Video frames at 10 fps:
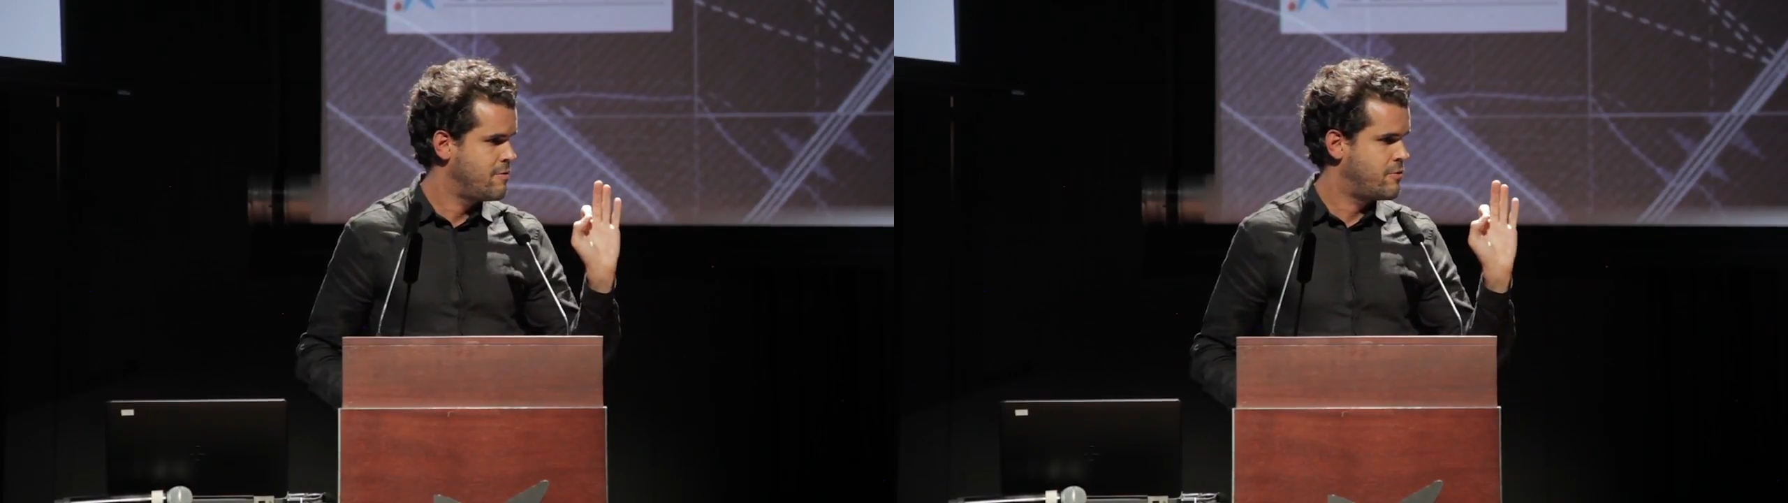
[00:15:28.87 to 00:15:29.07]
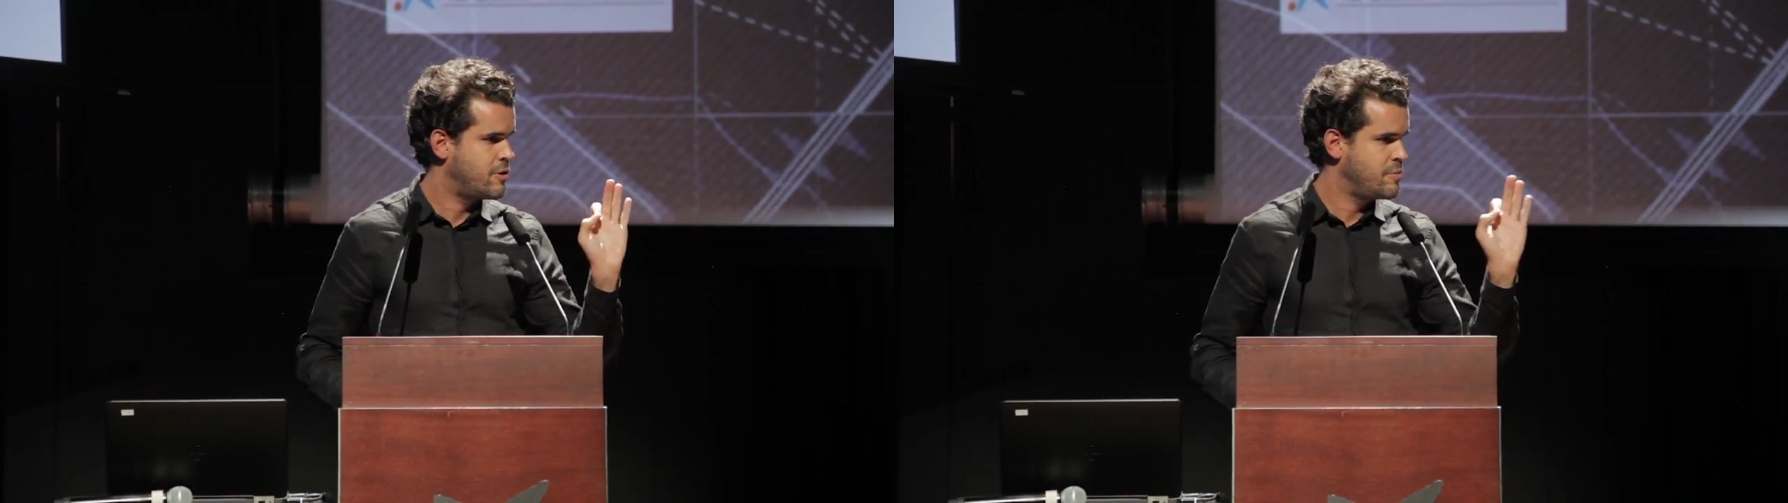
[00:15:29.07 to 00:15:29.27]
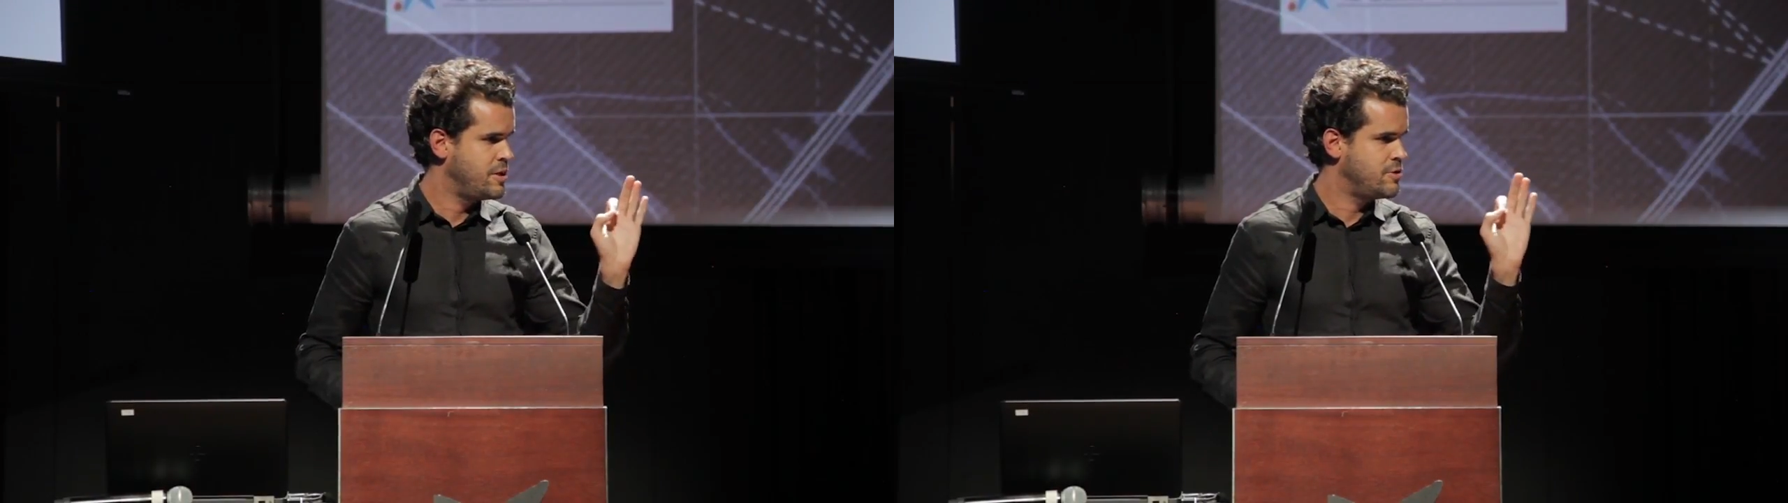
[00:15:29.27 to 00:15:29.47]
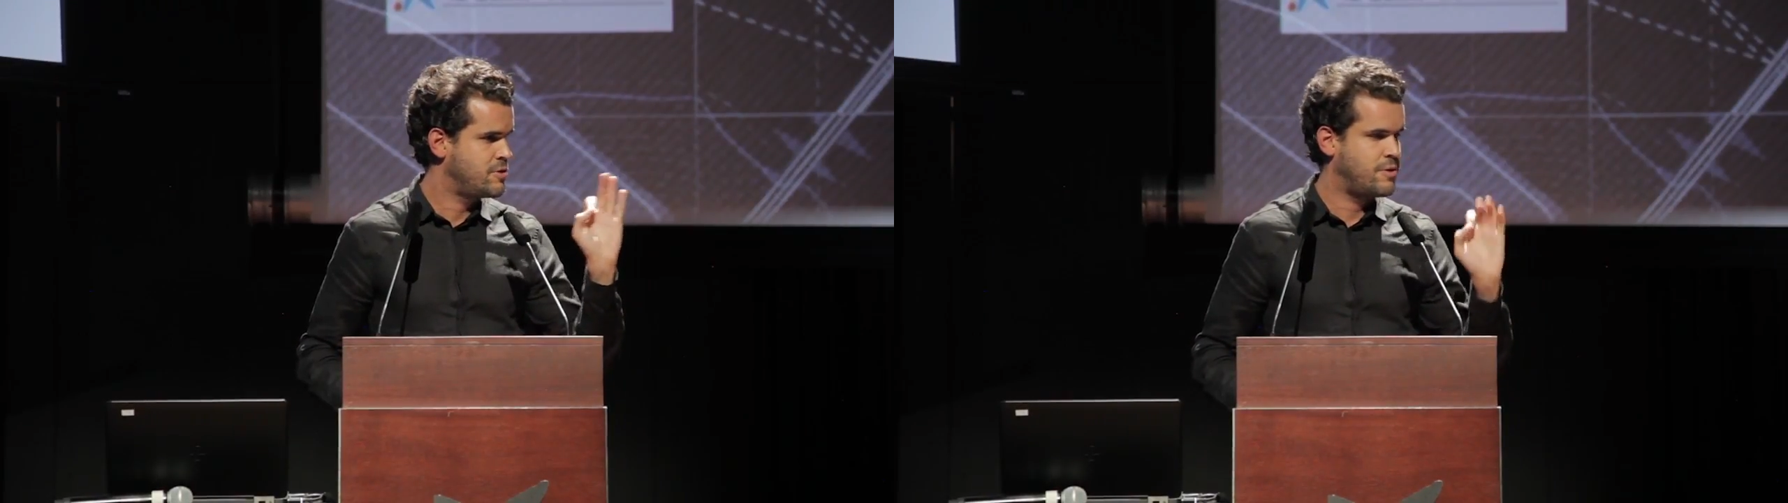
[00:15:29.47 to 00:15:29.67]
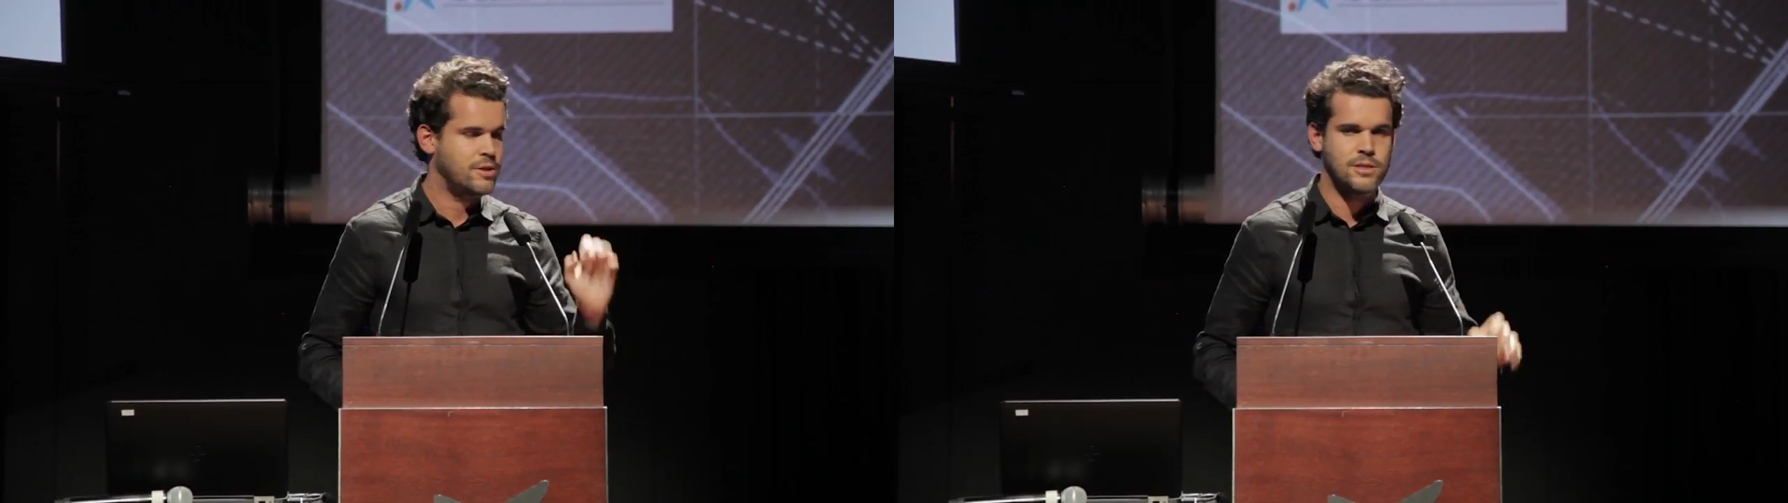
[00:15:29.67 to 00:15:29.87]
4 minutes,
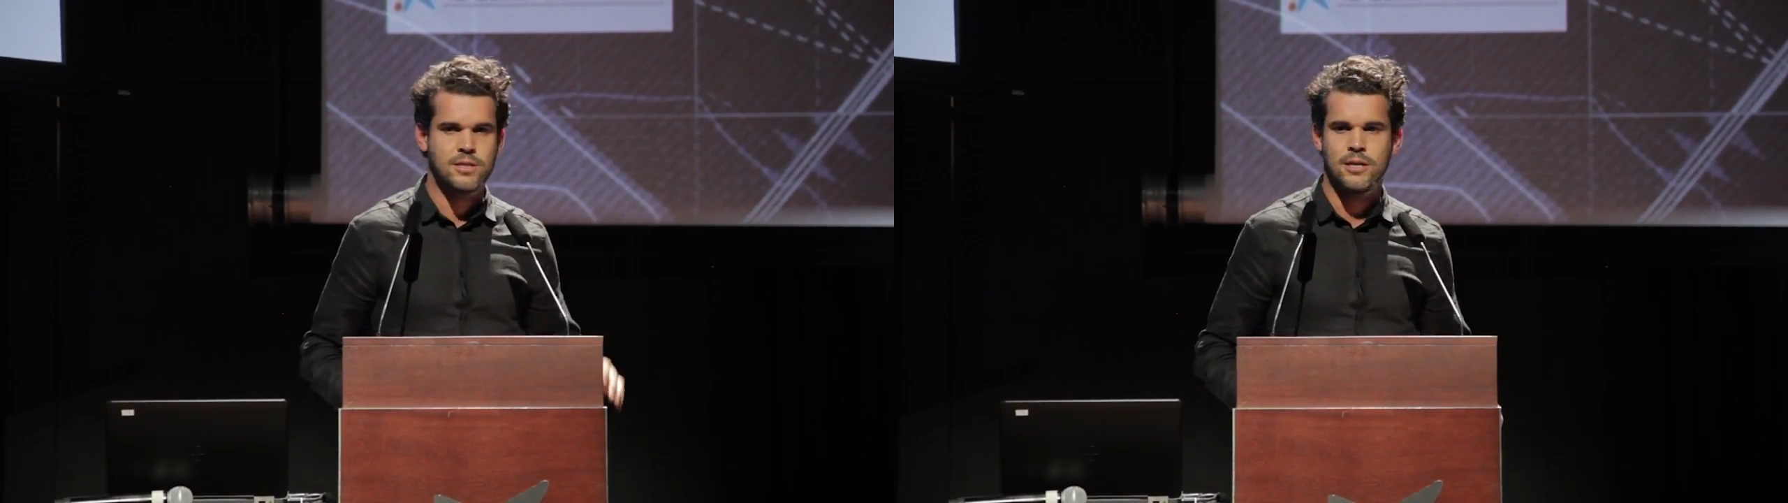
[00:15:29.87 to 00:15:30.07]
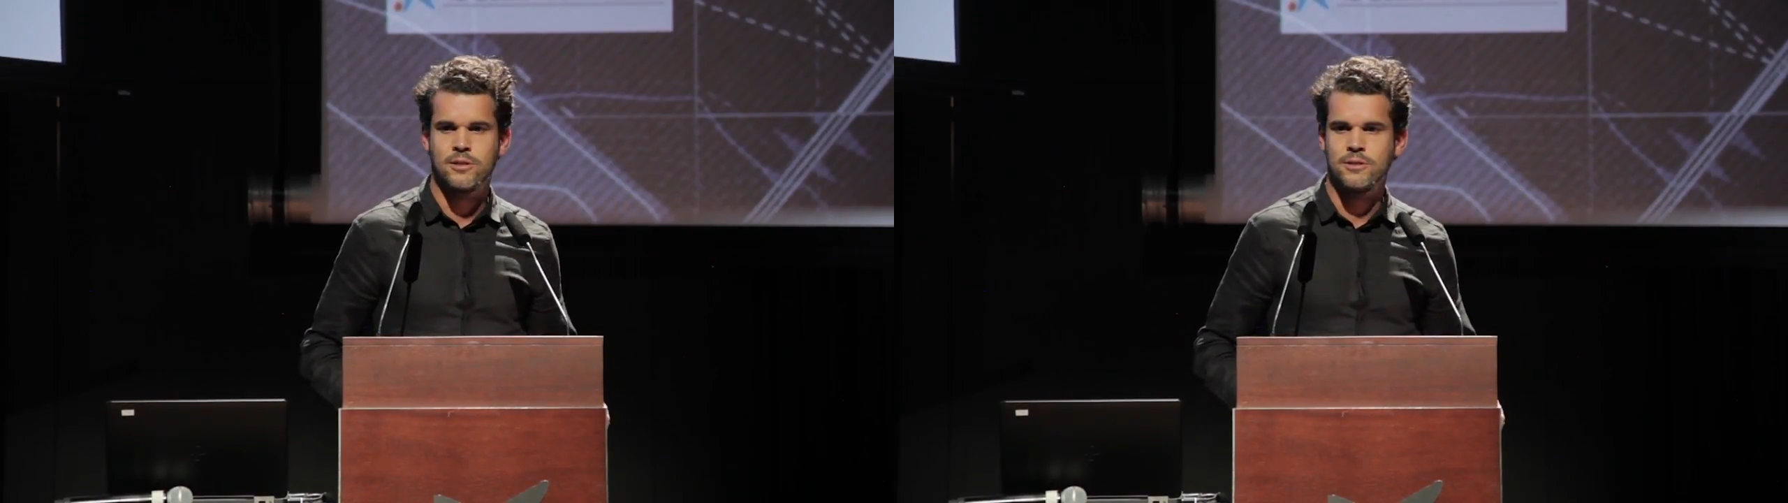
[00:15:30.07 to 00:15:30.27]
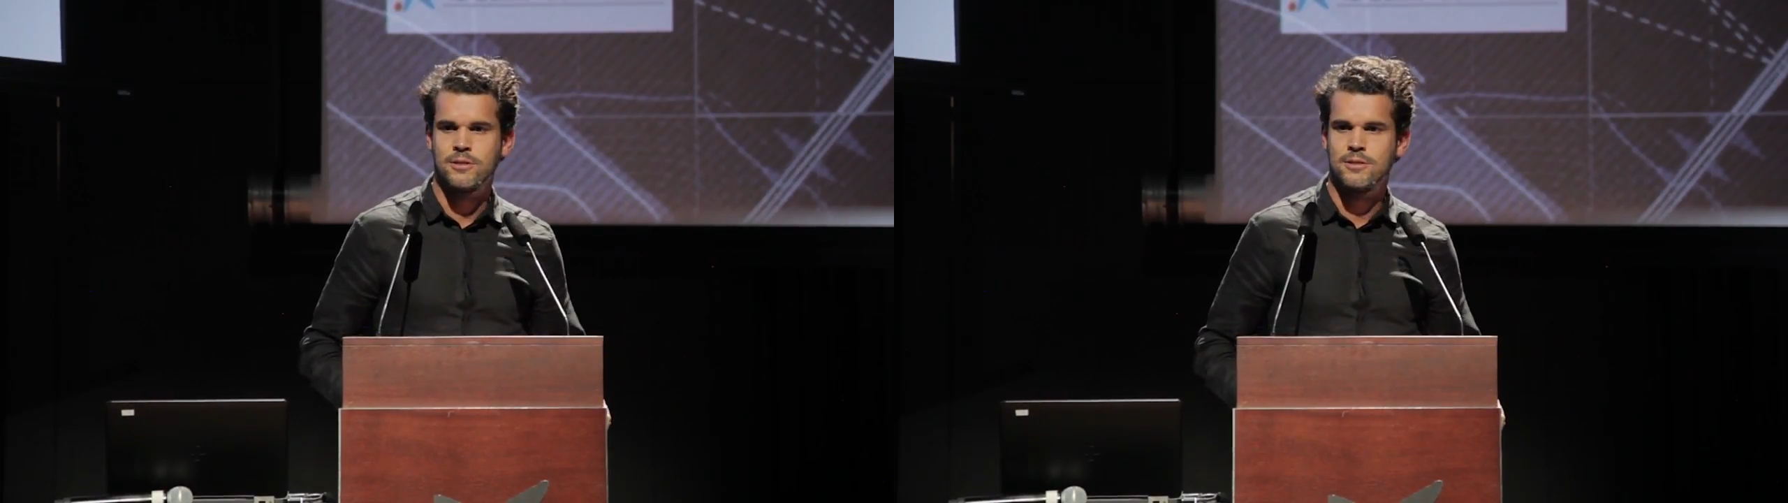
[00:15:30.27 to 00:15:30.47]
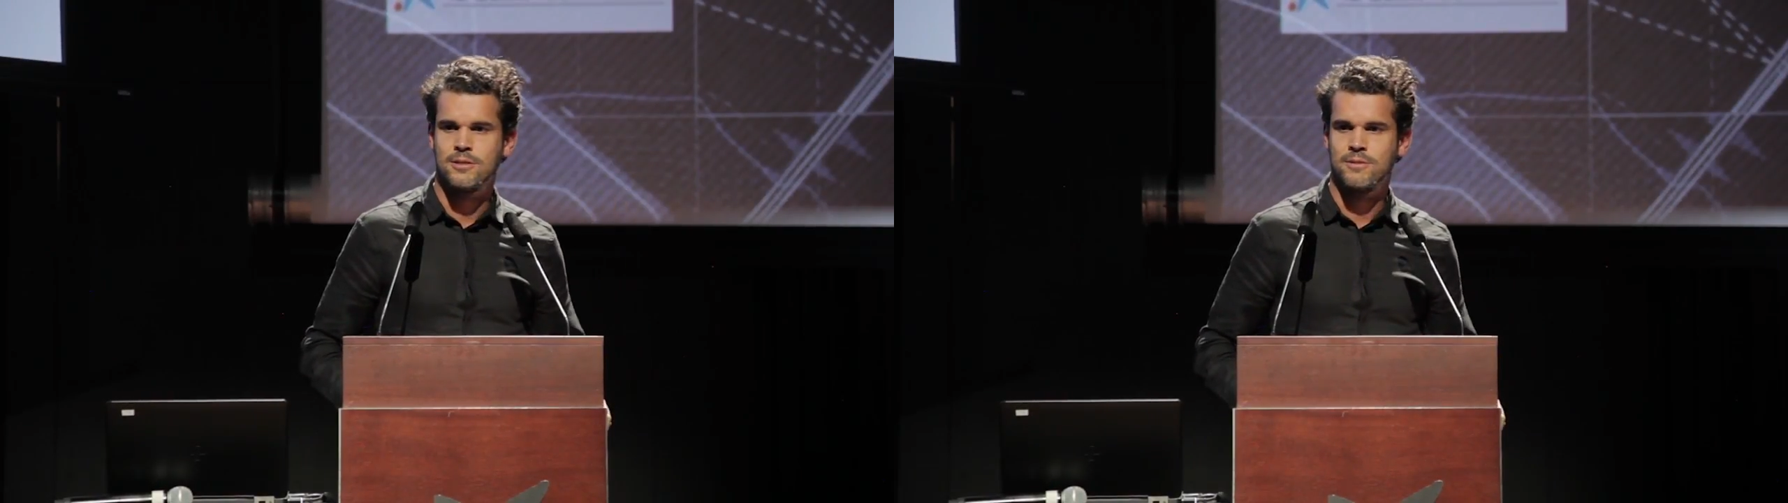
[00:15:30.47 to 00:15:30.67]
40 seconds